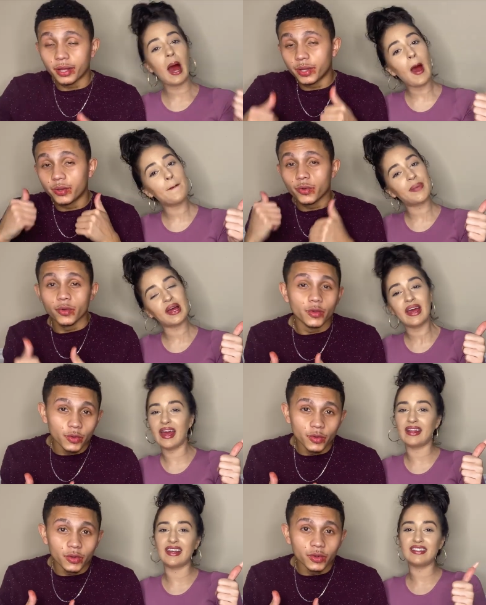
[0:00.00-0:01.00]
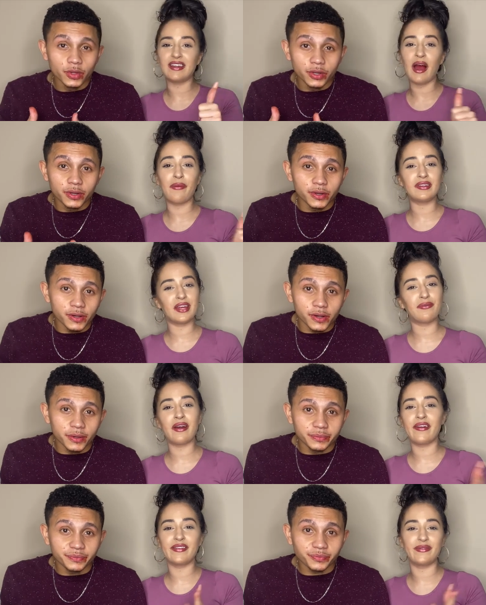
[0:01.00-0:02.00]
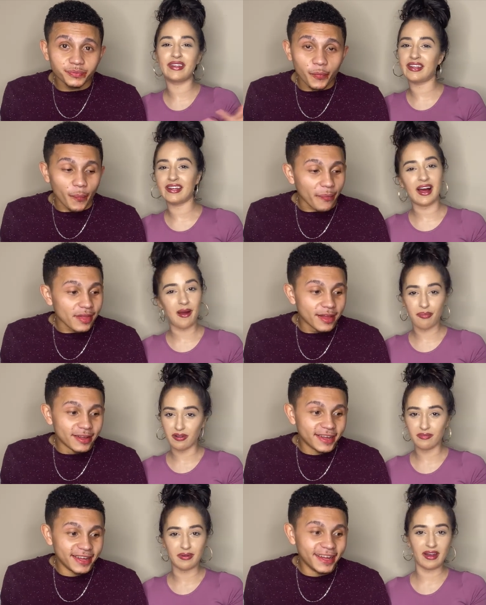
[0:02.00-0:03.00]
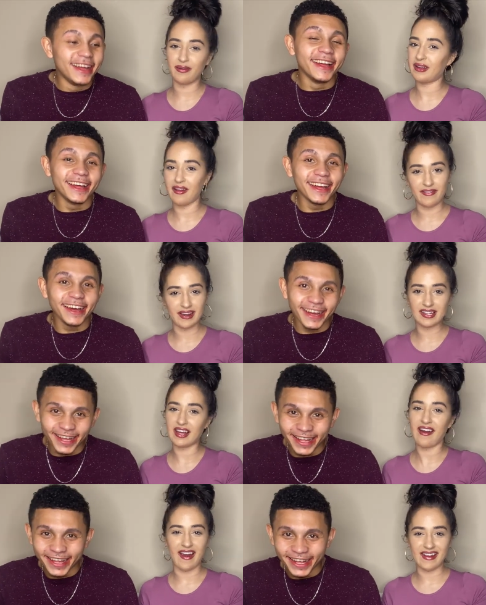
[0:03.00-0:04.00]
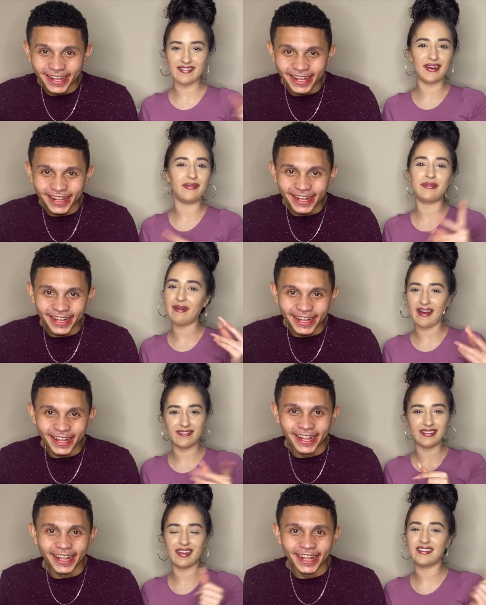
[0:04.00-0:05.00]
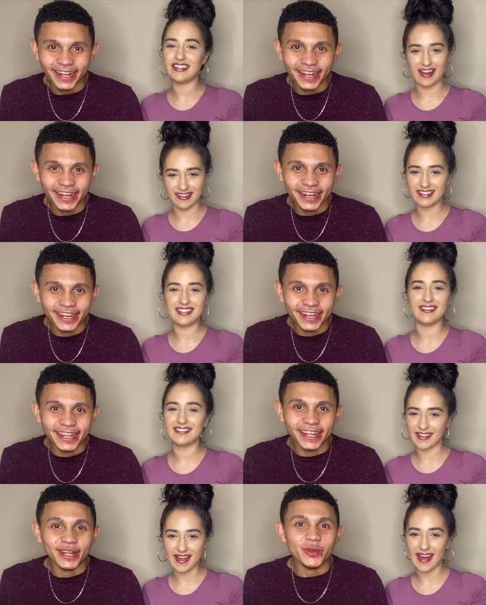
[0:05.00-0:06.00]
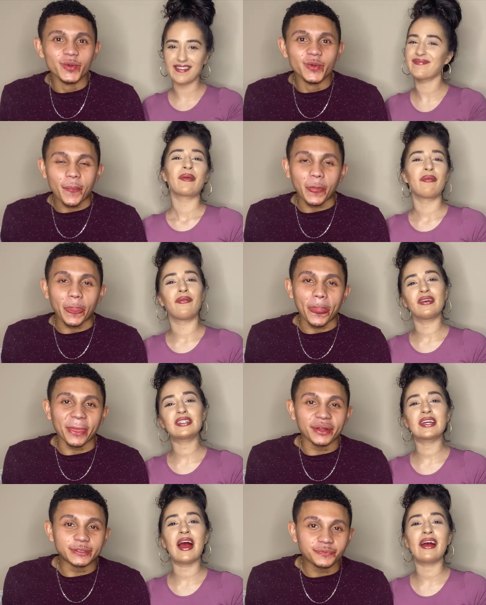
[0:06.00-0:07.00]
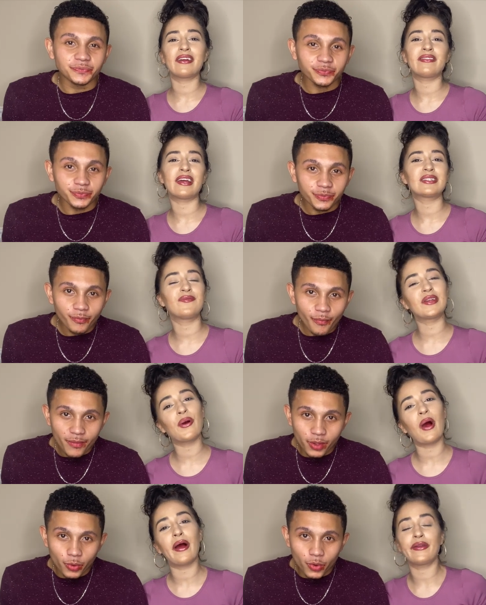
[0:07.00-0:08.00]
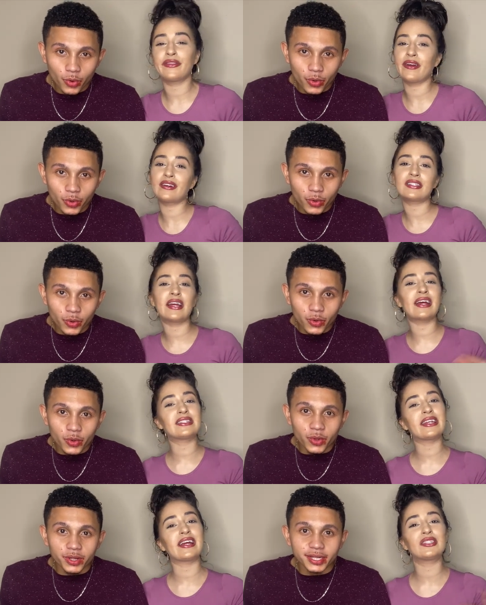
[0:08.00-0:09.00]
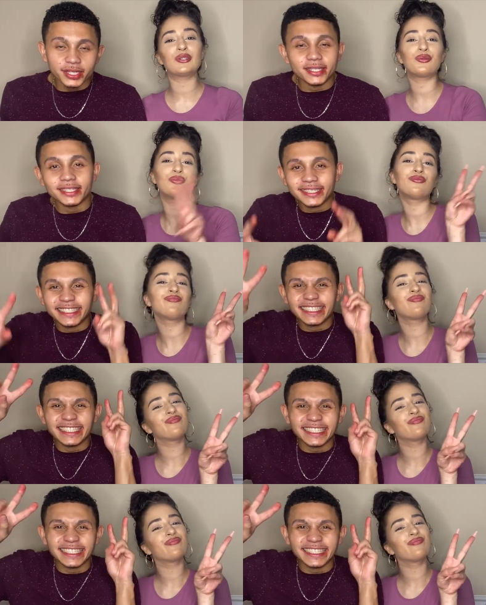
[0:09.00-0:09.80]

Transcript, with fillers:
Speaker 1: up and let us know how we did. We already know we did kapu, but whatever. It's all right. We're going to be back with another challenge, so it's okay. But we'll see y'all in our next video on Thursday. Stay tuned.